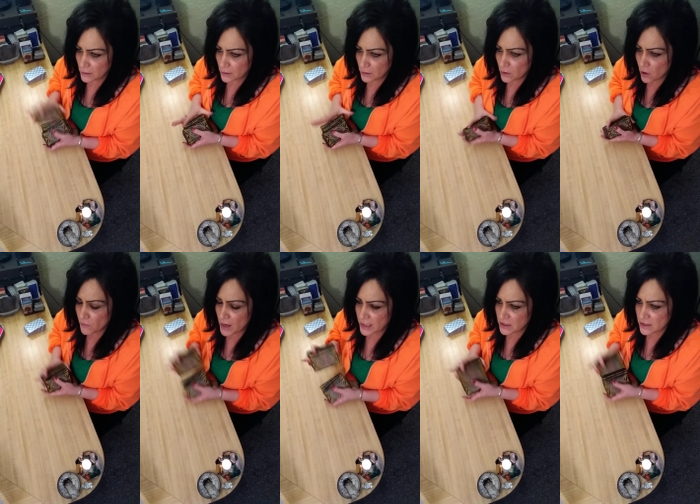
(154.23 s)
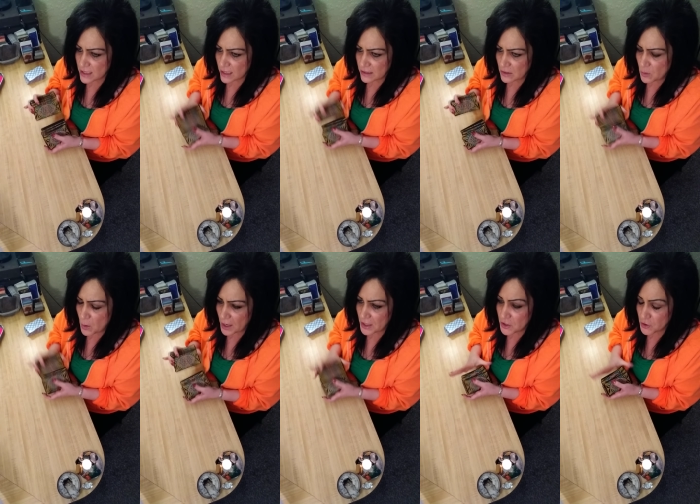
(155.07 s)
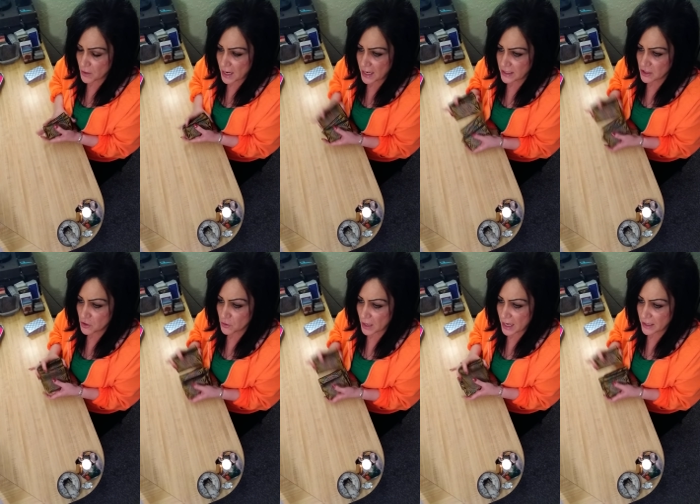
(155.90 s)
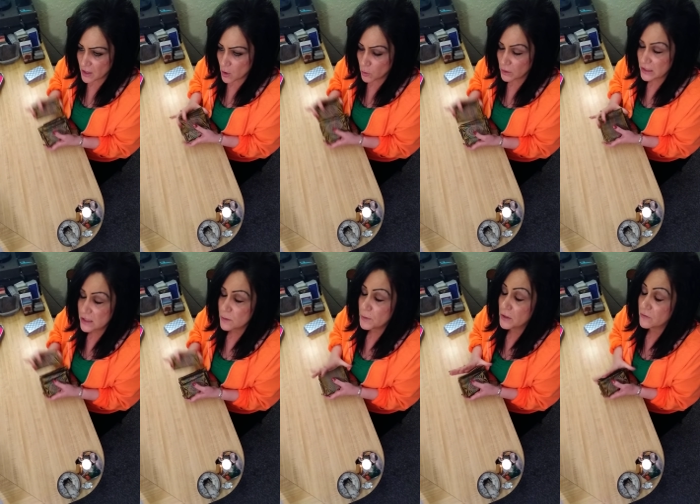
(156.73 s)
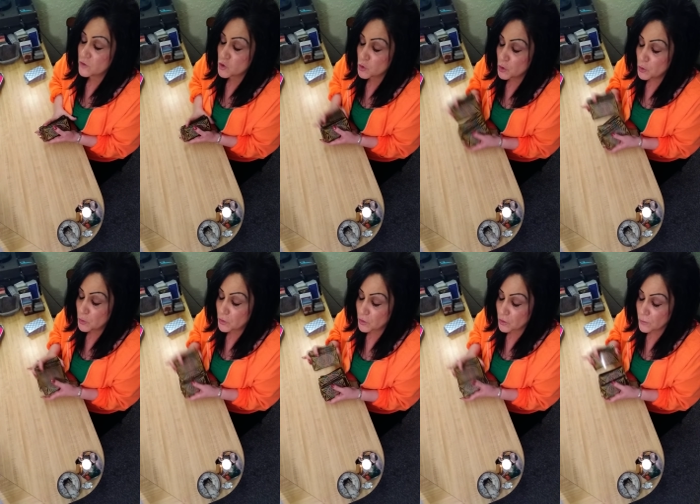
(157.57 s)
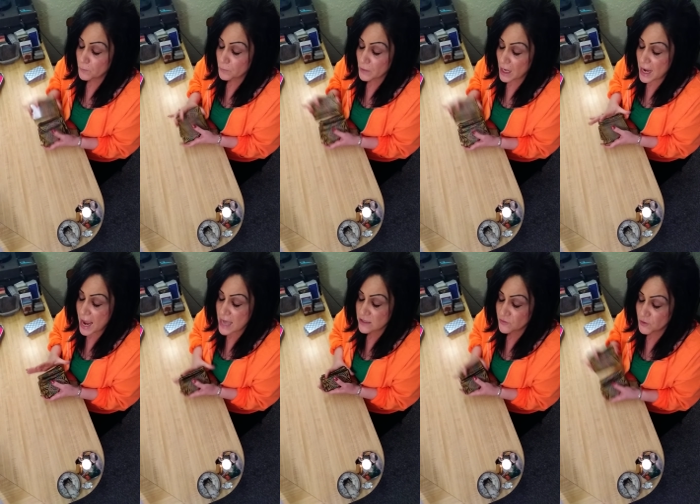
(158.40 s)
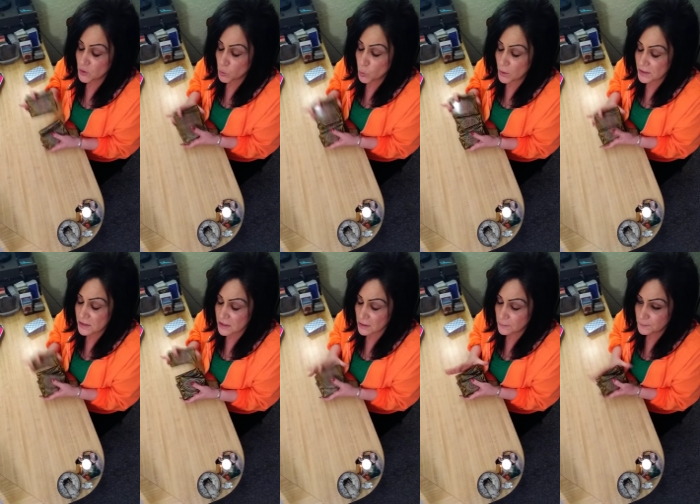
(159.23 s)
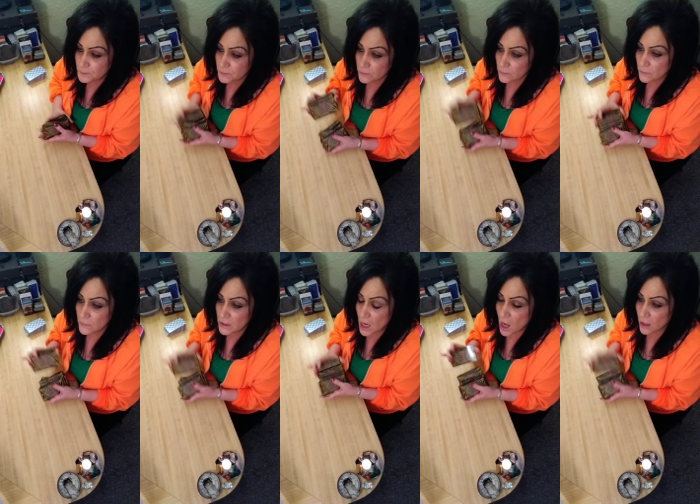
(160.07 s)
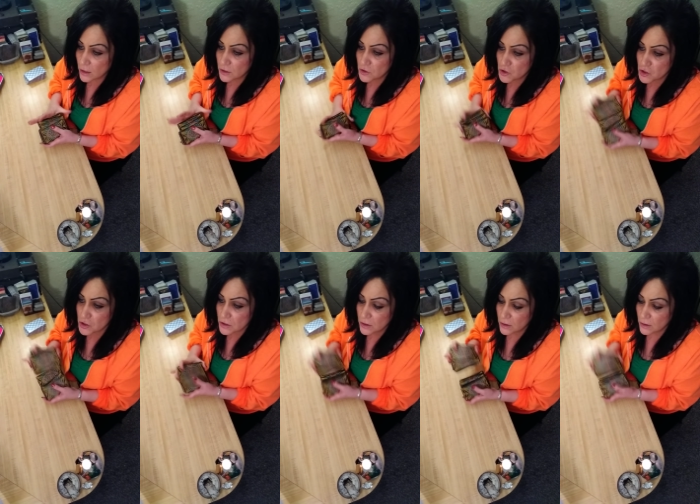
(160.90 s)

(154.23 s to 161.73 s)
Jehovah, I just inquire your hand and your hand only, Spirit of truth. I ask for your wisdom, knowledge,